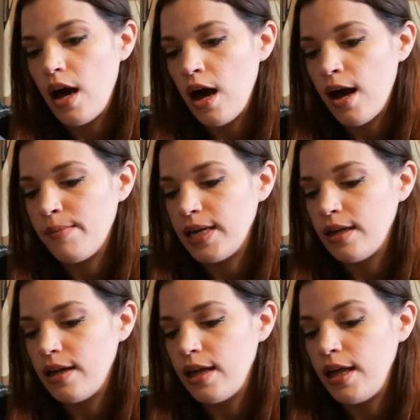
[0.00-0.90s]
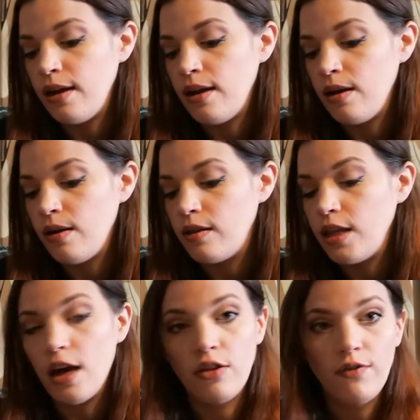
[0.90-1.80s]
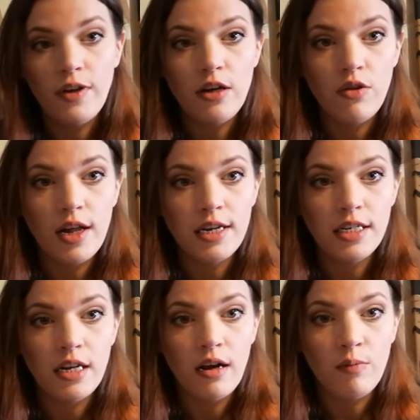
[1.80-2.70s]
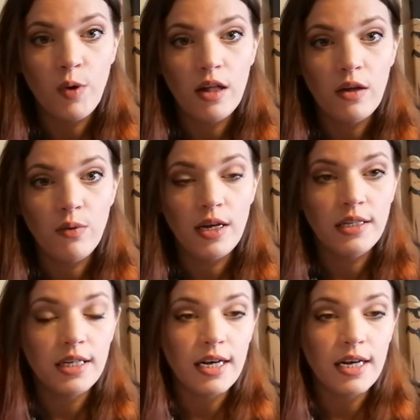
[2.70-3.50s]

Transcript: Um, in the other video that I did on weekly reads,